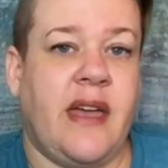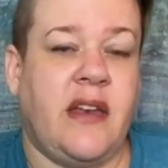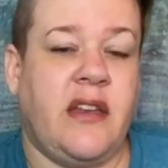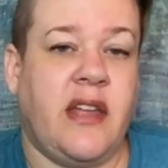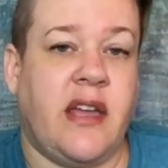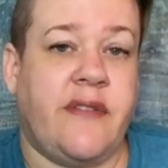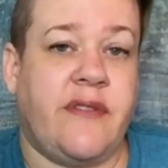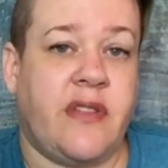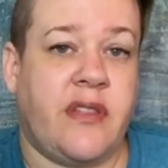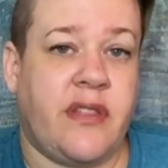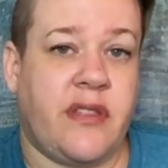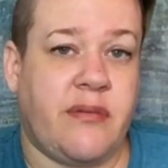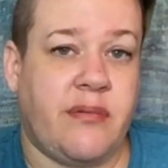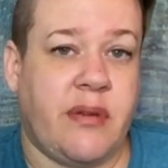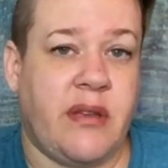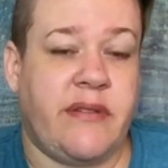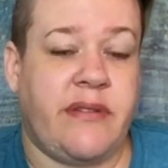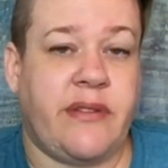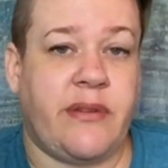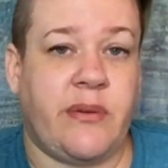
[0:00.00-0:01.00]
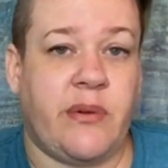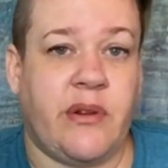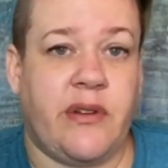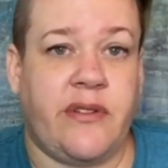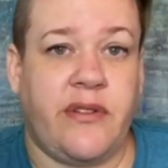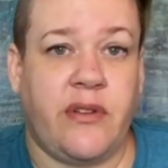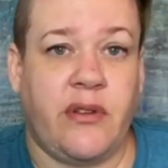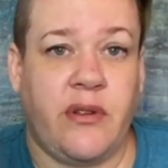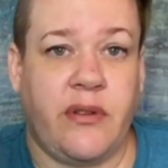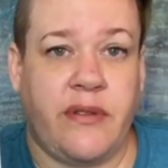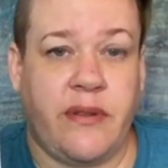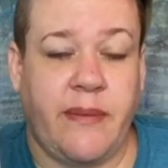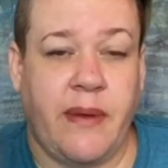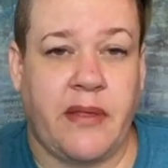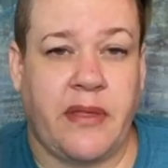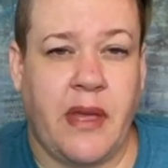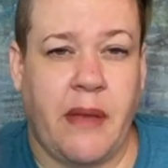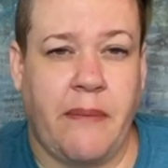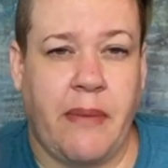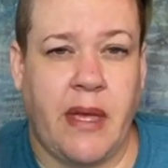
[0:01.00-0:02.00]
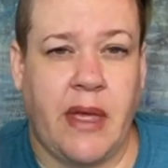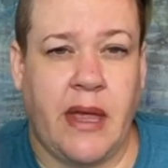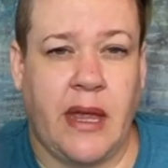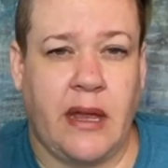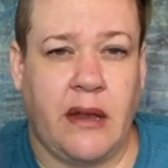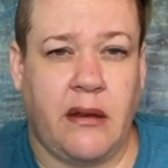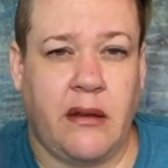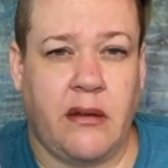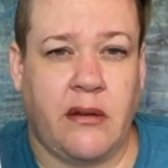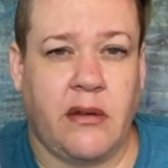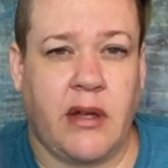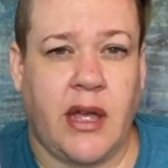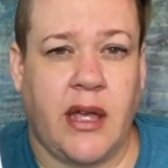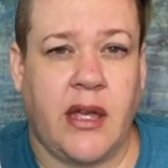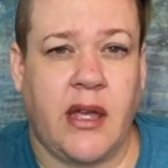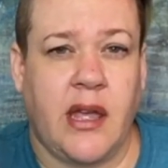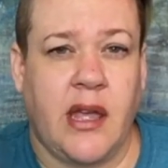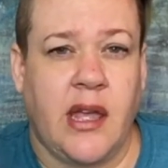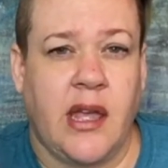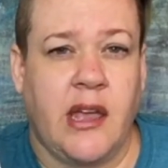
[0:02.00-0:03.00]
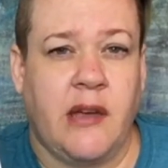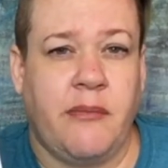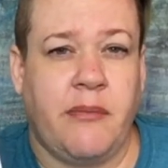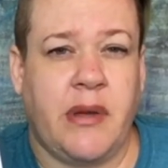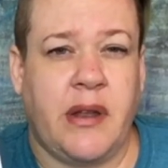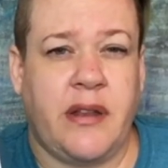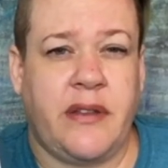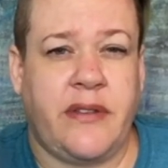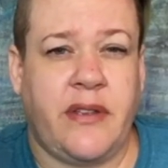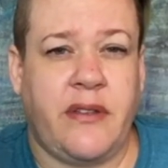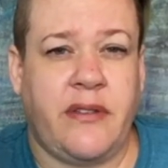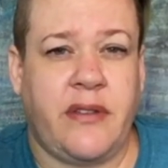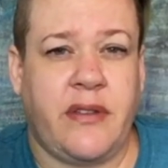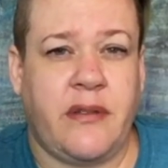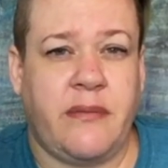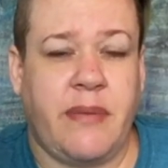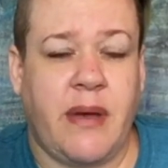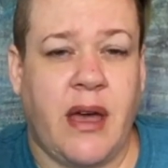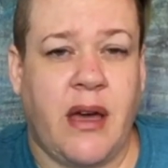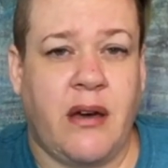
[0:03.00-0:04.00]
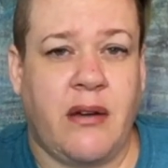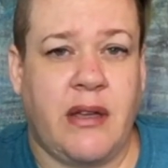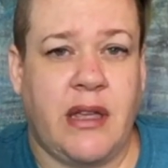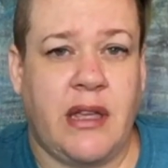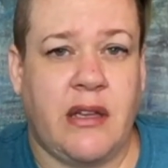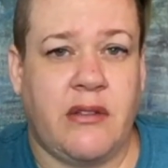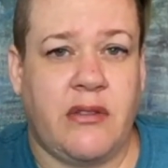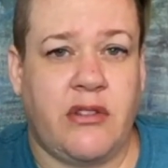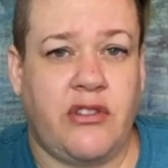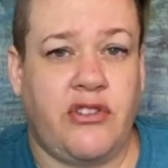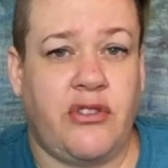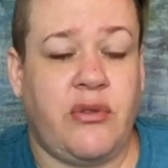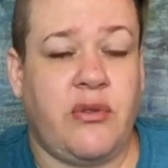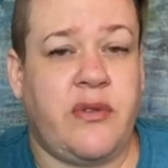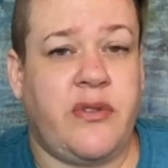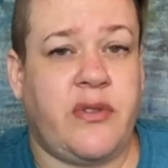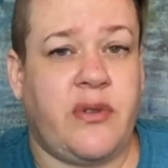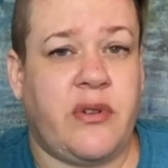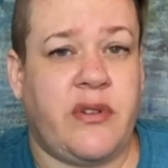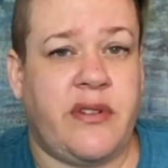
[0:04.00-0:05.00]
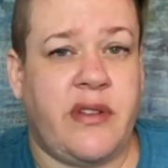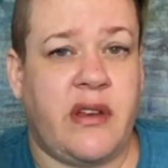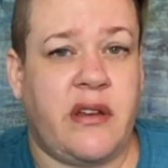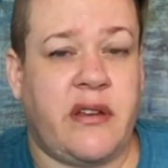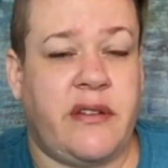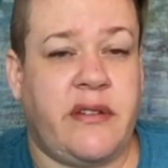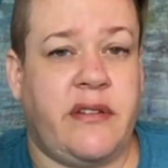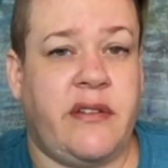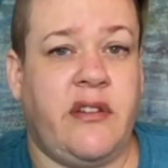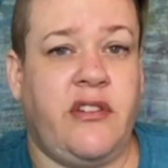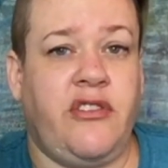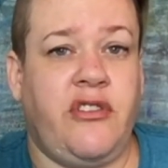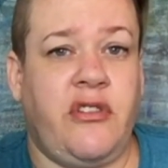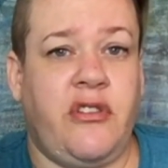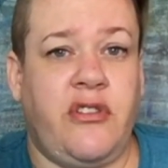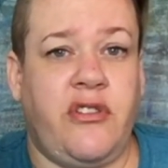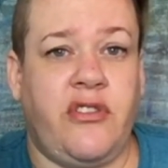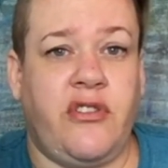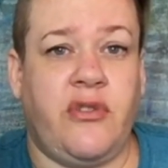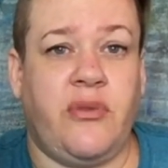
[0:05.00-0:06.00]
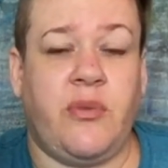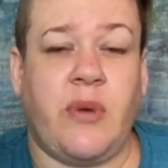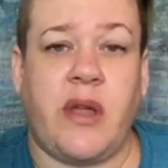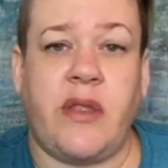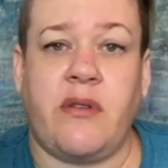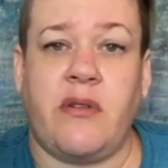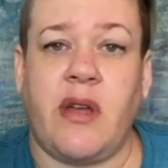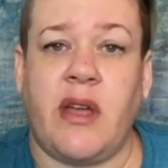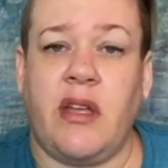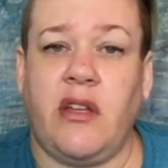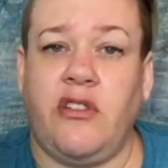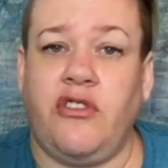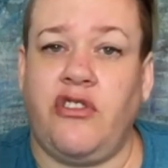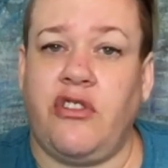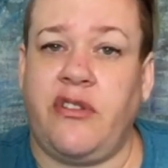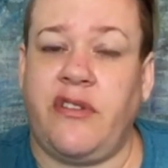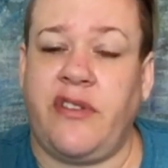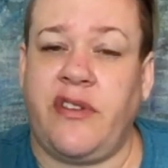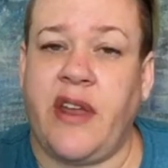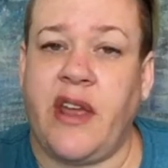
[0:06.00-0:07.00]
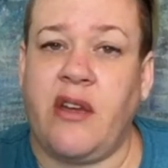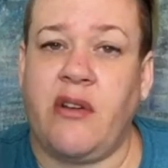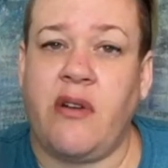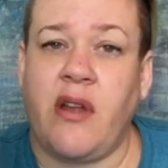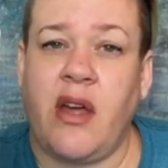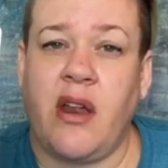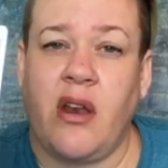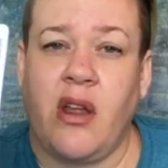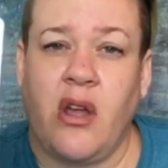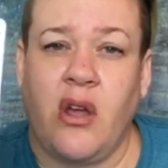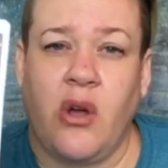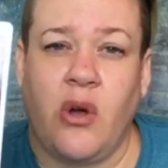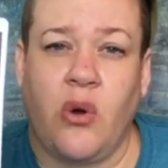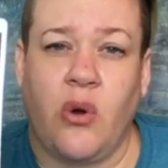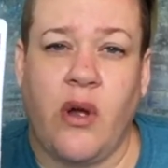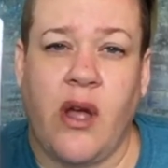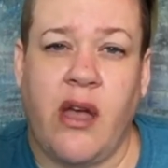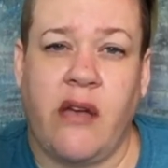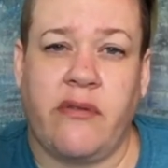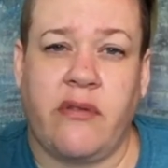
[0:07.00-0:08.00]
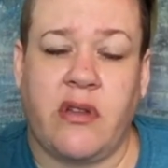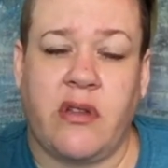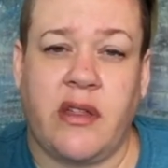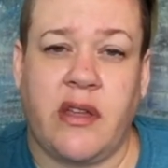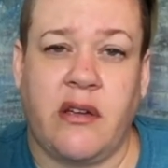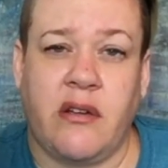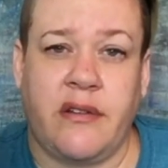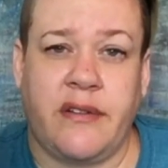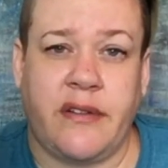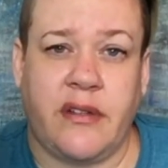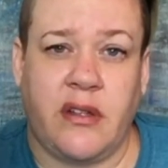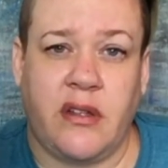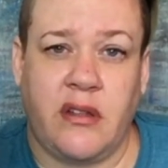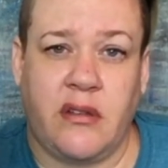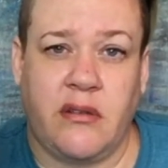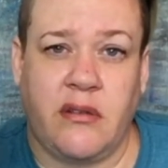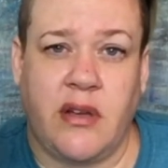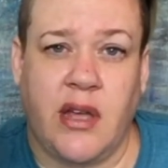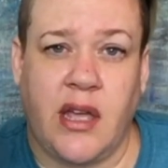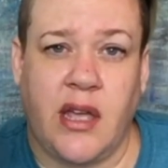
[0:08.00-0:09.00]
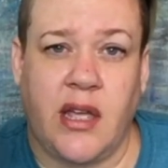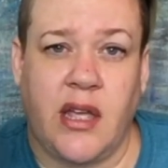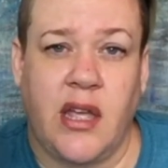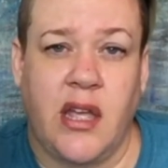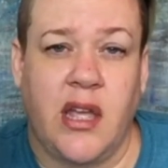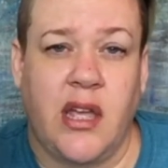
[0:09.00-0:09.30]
have the Three of Swords, so it's about that pain, okay? But it's also about here, the Two of Swords, that decision to whether or not you should stay or not, or have clarity, okay?